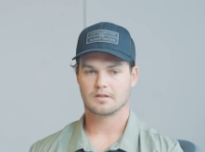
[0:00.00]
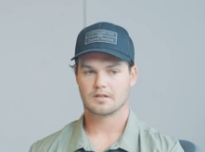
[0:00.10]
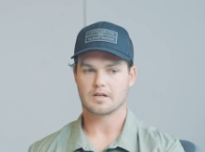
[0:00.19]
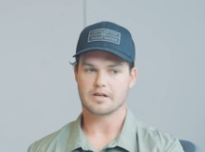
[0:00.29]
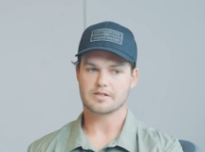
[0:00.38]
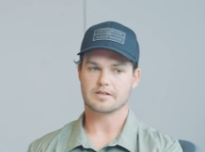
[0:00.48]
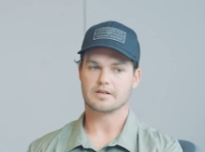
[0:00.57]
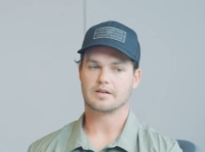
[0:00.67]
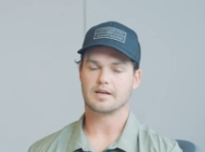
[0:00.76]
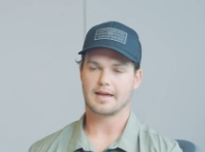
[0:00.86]

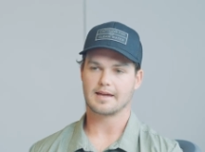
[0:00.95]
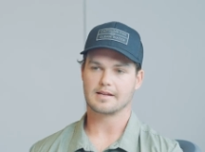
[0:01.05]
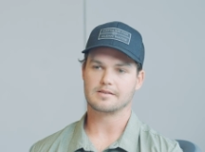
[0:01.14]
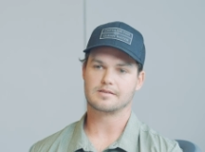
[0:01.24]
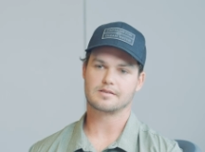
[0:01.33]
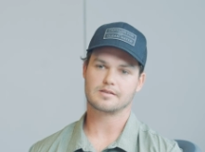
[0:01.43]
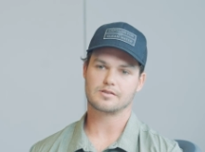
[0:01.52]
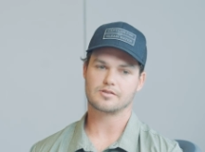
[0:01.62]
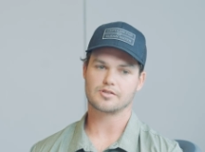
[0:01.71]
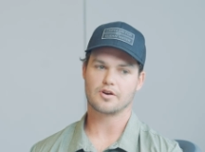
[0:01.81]
Gotcha. And
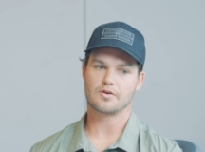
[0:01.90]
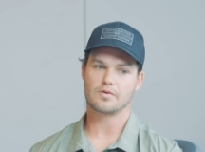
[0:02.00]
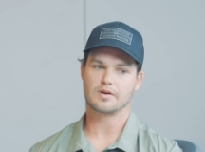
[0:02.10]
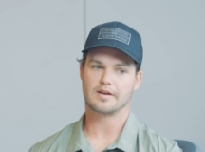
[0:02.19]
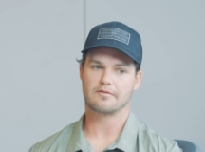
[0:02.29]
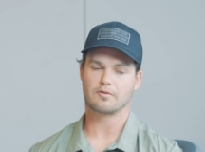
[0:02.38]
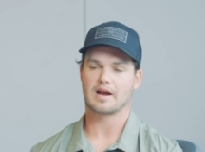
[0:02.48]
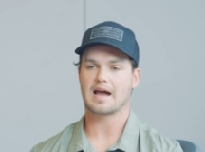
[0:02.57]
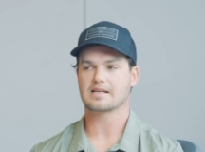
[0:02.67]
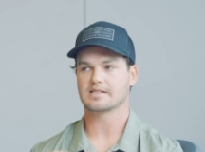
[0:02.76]
so if we're
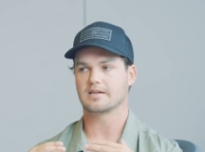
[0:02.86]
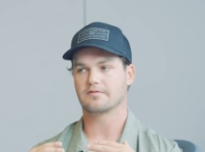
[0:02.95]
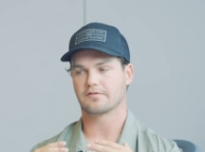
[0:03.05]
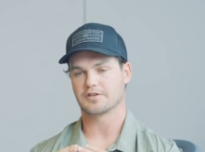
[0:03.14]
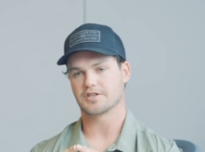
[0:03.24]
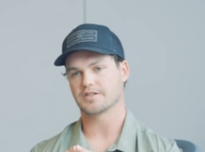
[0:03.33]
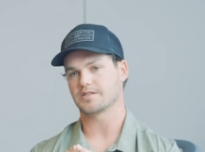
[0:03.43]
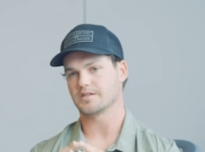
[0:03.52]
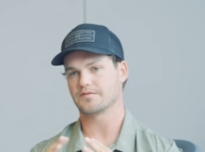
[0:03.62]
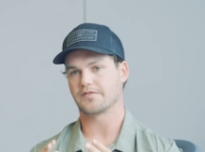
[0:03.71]
asking for just
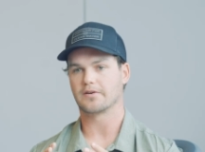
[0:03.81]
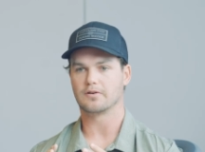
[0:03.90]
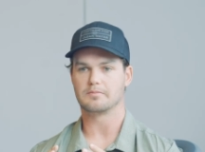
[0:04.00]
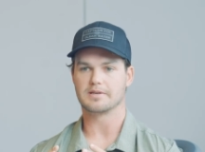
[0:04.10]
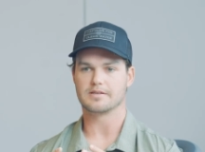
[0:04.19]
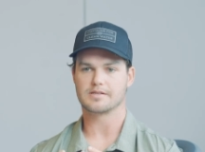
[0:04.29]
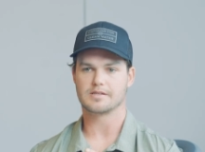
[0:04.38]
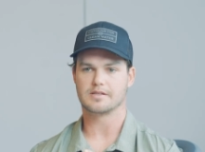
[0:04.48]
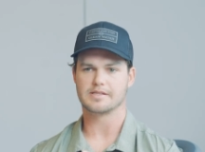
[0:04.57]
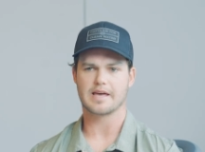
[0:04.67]
this federal piece,
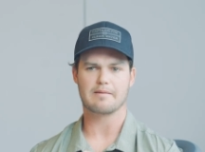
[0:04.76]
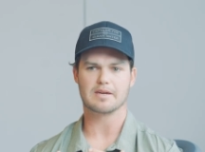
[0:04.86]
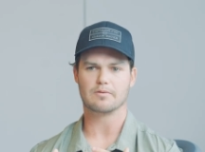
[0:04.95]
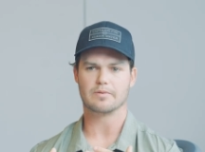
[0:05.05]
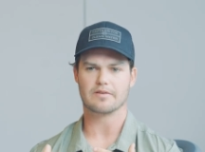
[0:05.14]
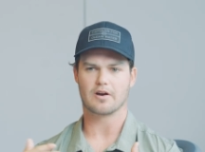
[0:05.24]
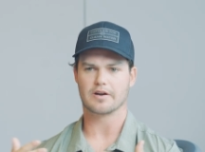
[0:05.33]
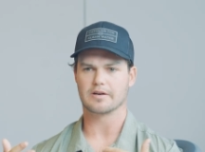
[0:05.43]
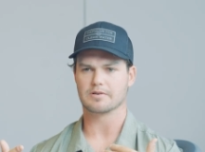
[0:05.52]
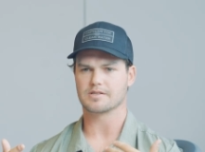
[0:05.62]
does that mean we've
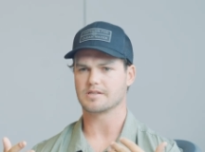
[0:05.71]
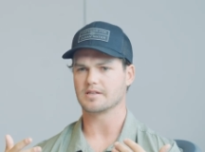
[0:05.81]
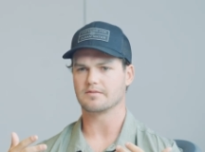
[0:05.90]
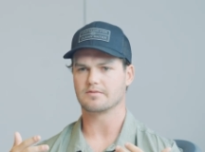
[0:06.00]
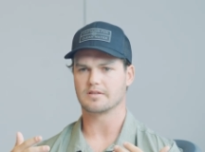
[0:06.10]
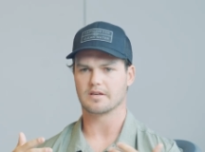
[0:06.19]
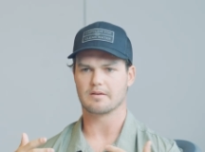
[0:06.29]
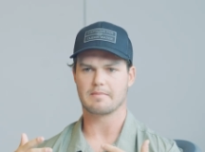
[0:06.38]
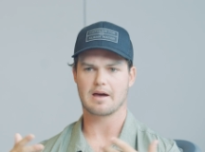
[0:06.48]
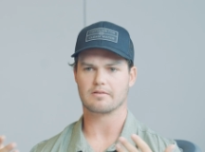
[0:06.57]
already received the
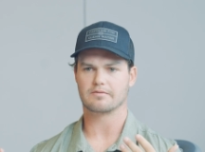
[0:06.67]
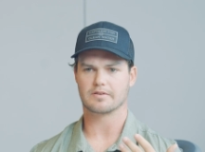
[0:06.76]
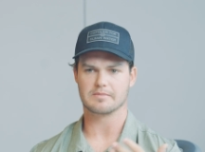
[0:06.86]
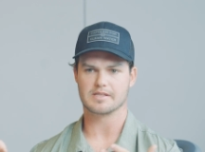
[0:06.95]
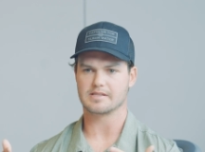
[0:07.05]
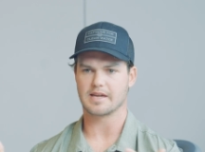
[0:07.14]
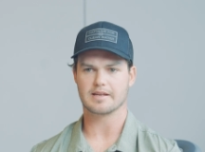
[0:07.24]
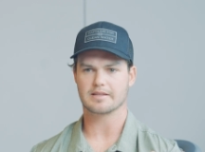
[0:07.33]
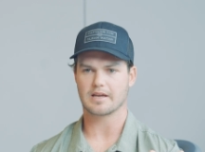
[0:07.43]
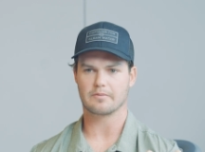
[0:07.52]
amount from the
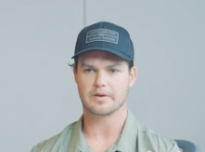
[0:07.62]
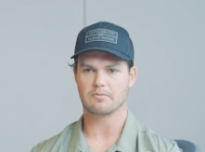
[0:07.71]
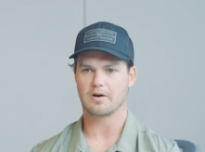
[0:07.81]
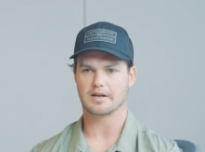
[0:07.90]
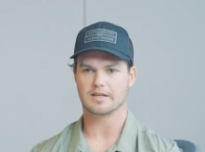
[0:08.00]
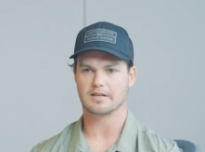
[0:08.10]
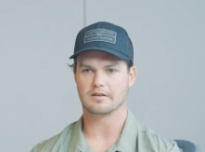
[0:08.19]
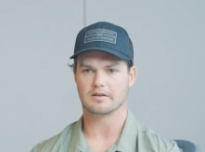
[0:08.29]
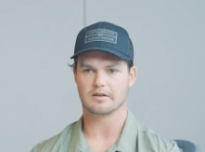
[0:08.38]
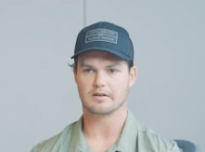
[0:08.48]
state that we
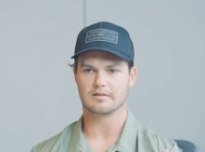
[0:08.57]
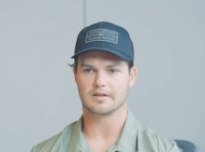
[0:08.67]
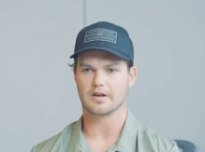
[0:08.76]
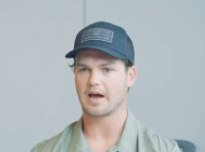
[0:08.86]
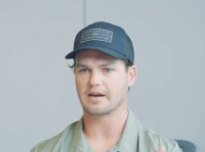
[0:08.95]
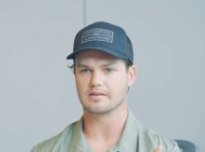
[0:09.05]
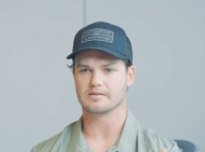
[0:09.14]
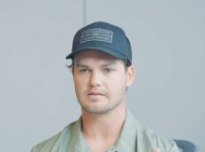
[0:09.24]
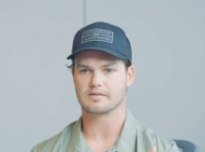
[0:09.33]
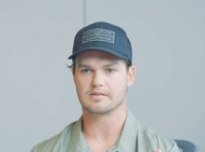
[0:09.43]
wanted? Or, you know, how
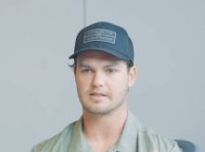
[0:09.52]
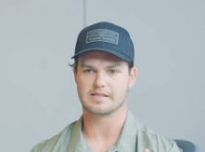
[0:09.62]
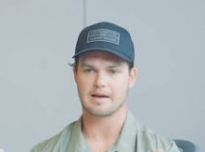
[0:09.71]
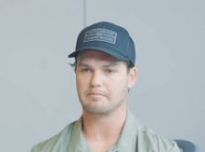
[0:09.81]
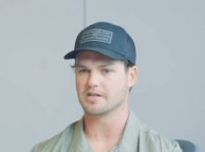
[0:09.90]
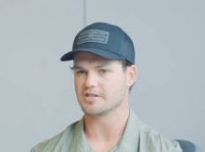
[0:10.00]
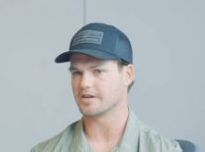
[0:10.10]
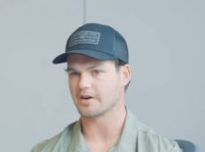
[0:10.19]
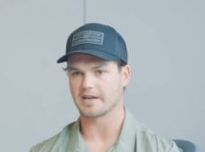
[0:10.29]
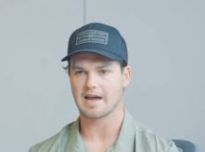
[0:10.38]
does, is that budget
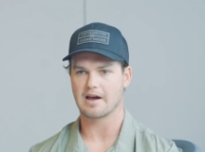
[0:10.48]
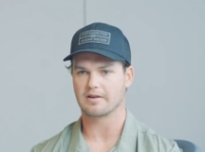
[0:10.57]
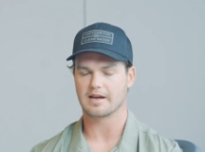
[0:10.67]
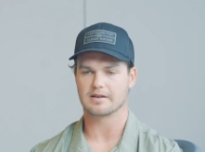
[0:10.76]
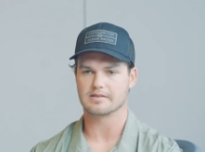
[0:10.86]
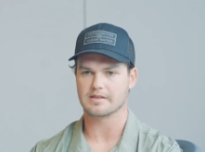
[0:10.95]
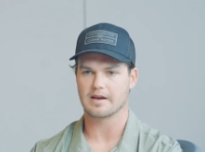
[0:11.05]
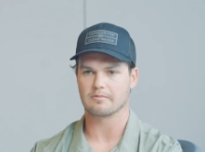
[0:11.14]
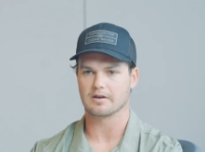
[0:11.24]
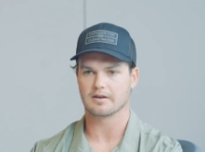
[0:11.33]
already out? How does
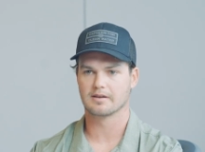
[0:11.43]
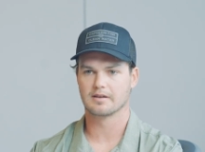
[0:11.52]
that work?